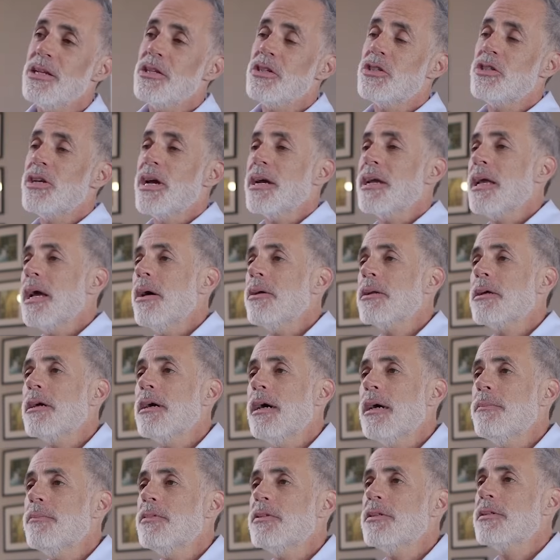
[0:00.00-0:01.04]
Checkout
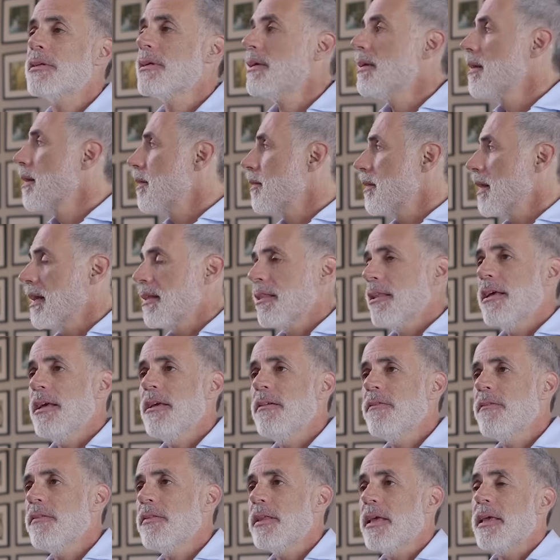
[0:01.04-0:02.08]
comes, they
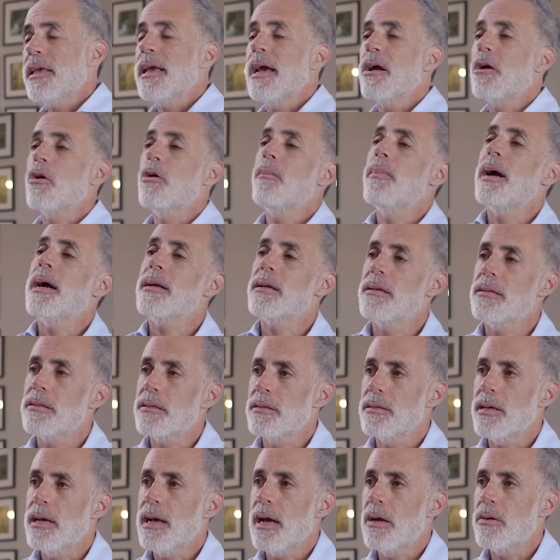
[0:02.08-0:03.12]
leave, they can't go back into
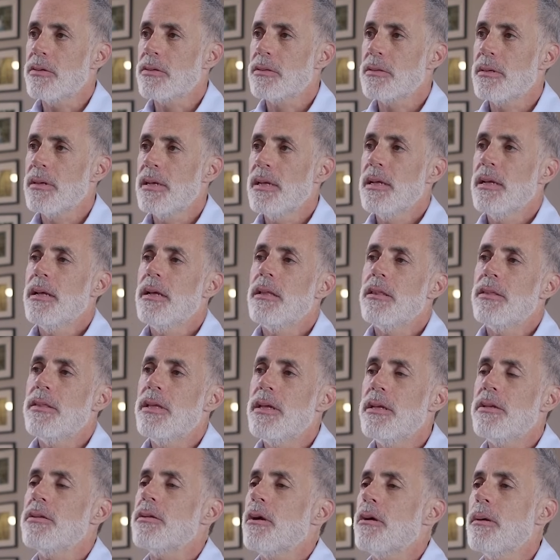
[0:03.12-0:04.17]
the house.
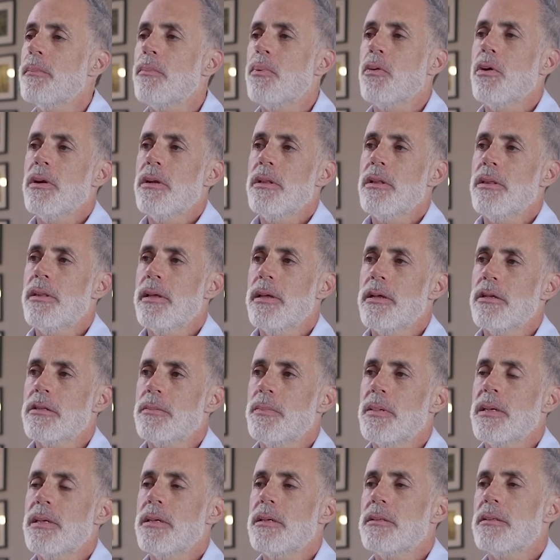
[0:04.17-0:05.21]
These are important things
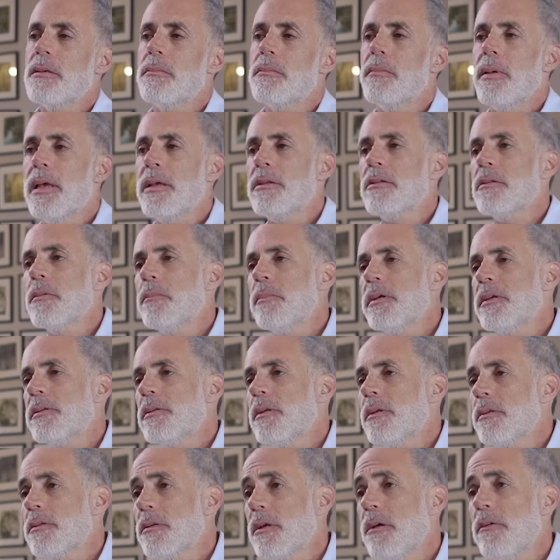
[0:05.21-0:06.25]
because it makes the
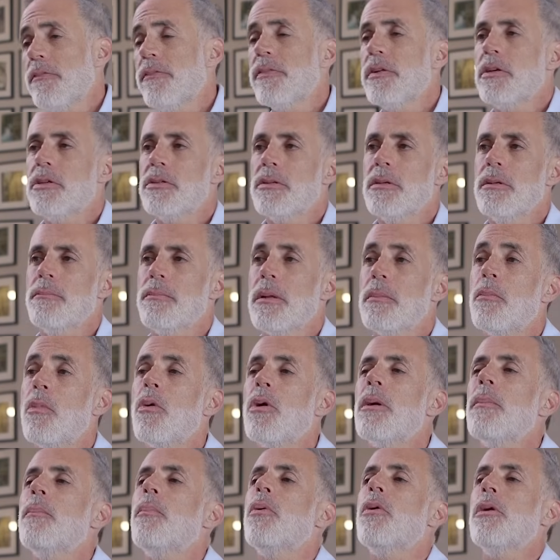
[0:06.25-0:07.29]
business efficient, but more
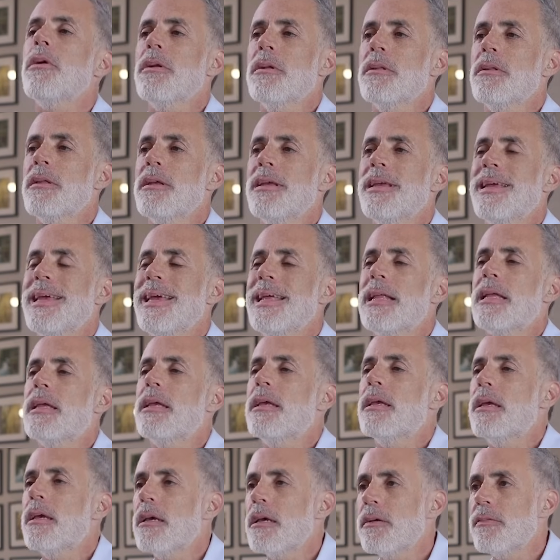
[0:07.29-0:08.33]
importantly, it
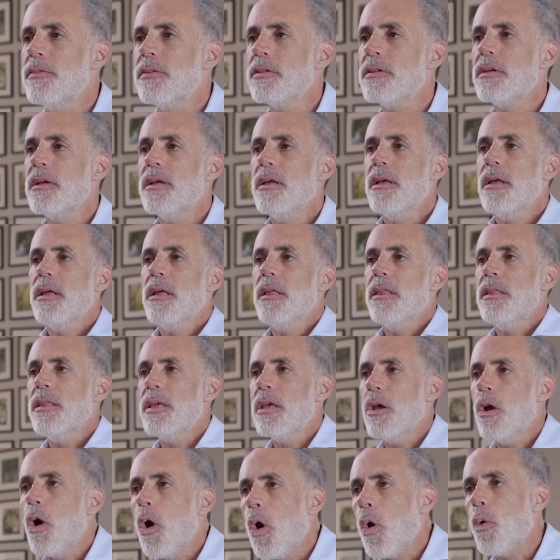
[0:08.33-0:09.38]
gives the
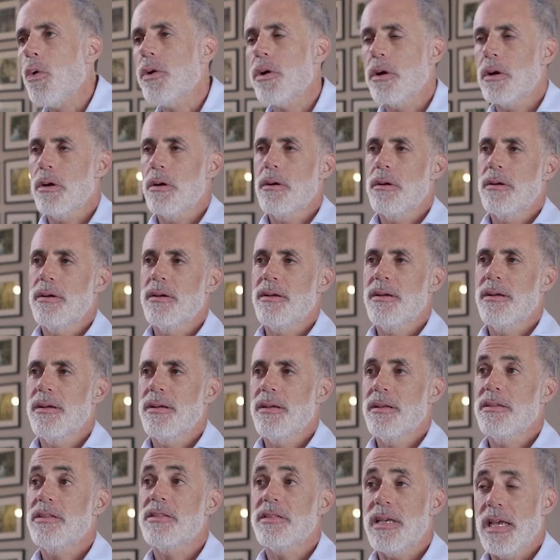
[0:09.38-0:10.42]
owner
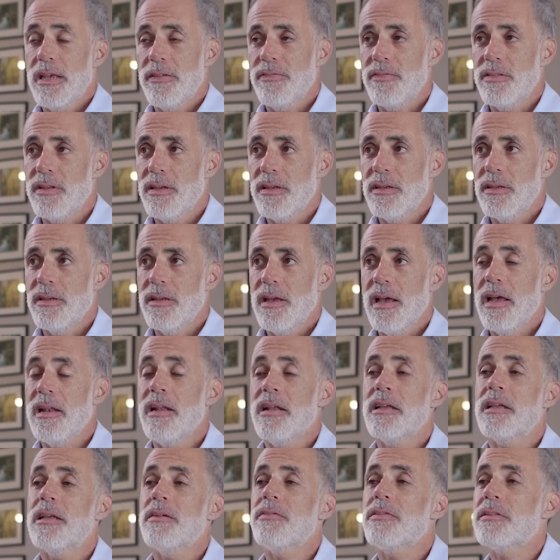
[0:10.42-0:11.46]
safety and
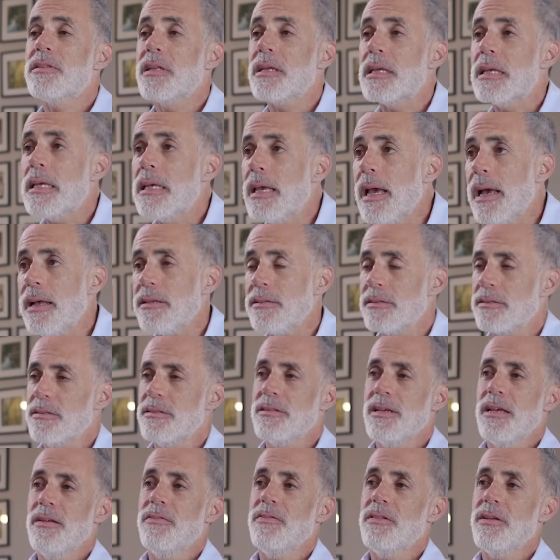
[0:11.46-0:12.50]
it gives the guest
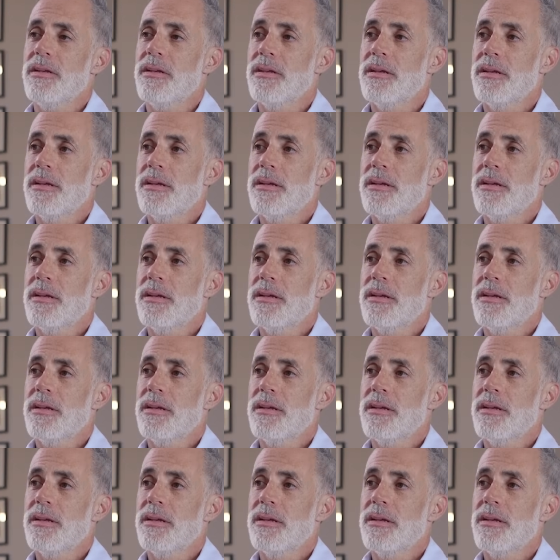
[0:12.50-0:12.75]
safety.